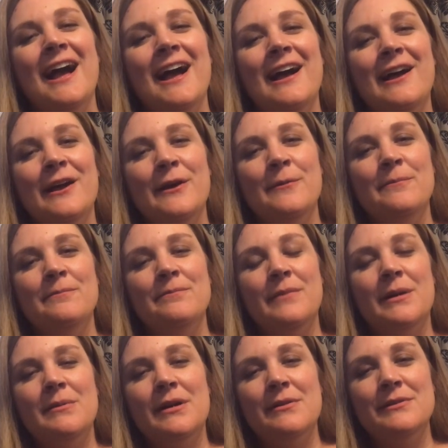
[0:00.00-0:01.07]
my
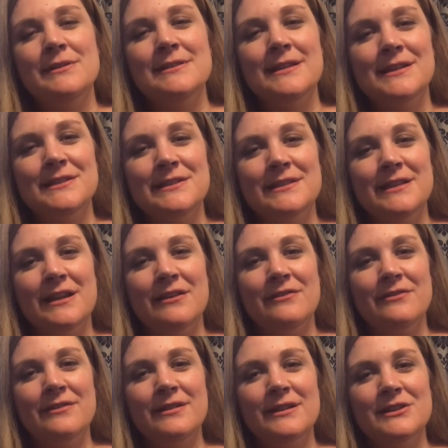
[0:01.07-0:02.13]
mom was nice
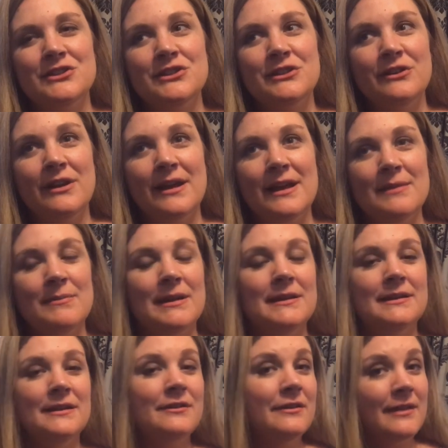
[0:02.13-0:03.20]
enough, because she knew I had to
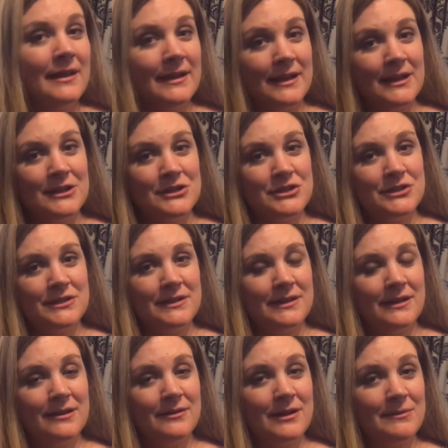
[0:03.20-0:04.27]
make dinner that night,
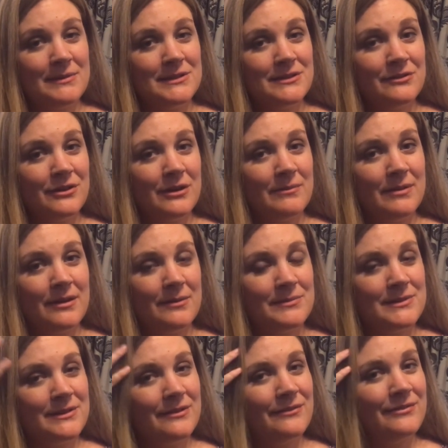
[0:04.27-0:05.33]
she got me some Grubhub.
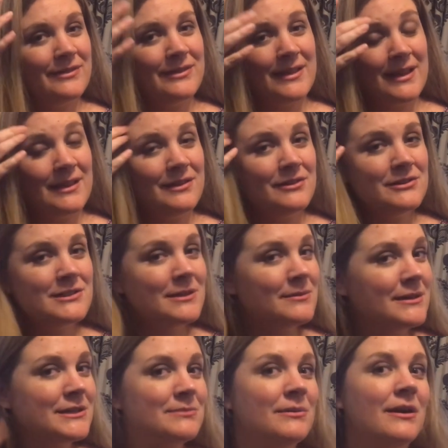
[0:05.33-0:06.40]
So thank you so
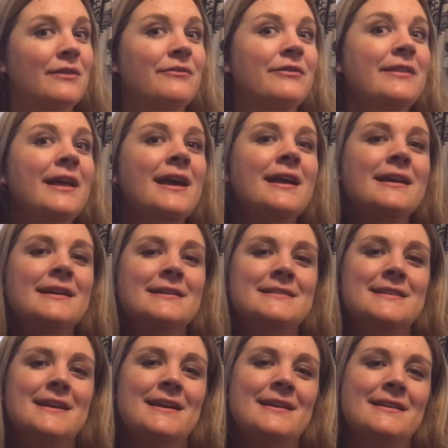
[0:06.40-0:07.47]
much, Mom, for that, because
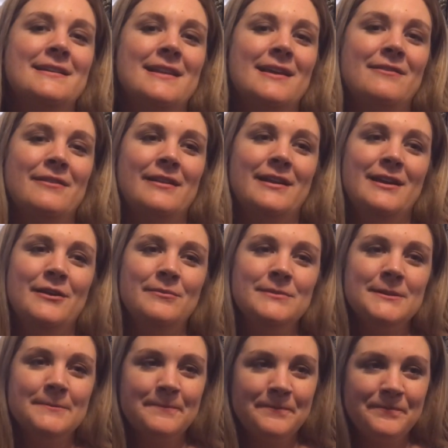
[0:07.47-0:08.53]
that really helped.
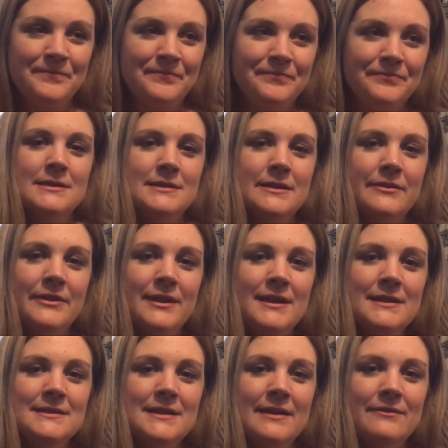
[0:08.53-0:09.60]
Some
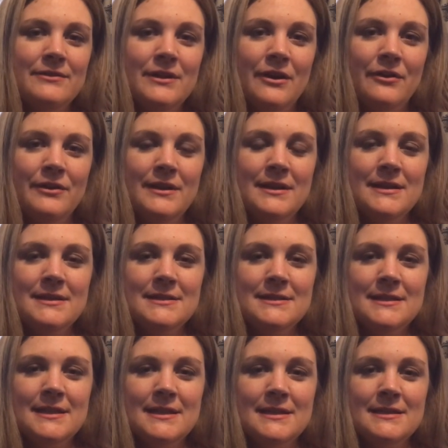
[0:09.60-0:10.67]
things I've
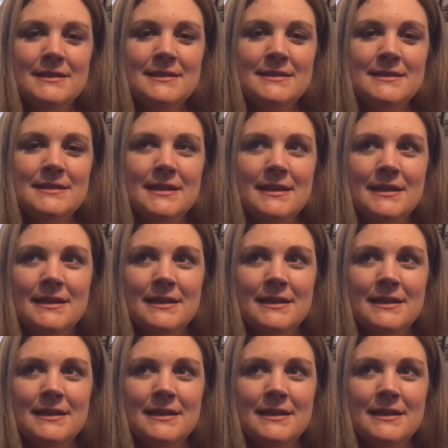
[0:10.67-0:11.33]
noticed this